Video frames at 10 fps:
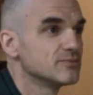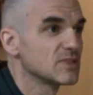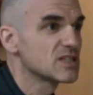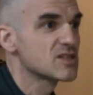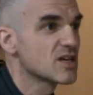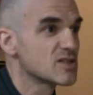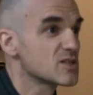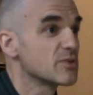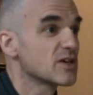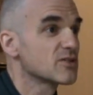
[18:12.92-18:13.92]
Let's say it's a
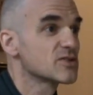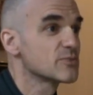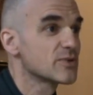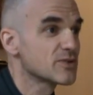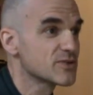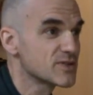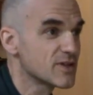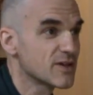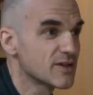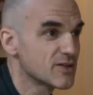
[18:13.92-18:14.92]
big conspiracy.
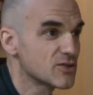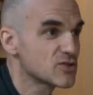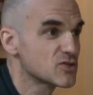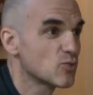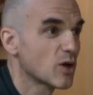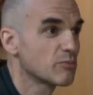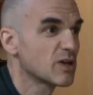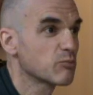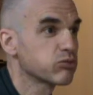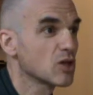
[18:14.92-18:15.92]
It's just one
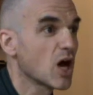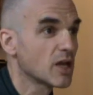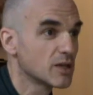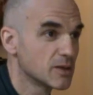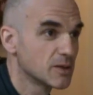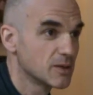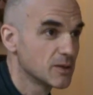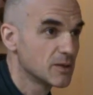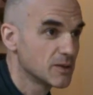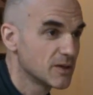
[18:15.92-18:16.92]
big plot
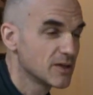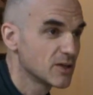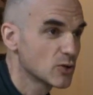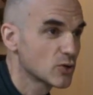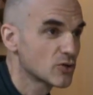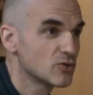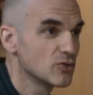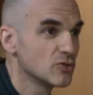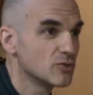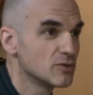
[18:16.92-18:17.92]
in order
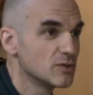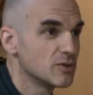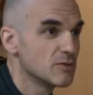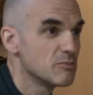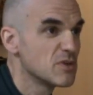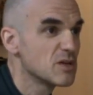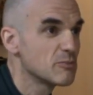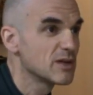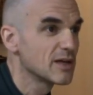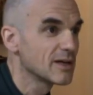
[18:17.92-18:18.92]
to
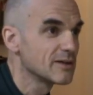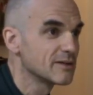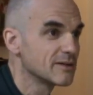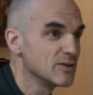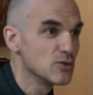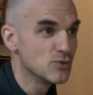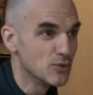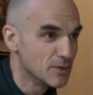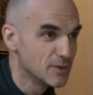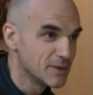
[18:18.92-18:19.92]
manipulate you,
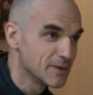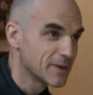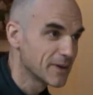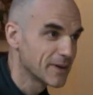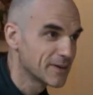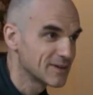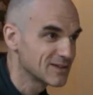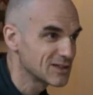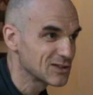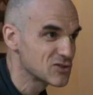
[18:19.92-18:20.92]

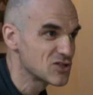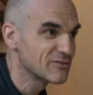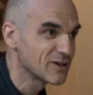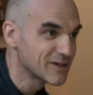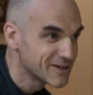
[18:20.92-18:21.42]
little jiva.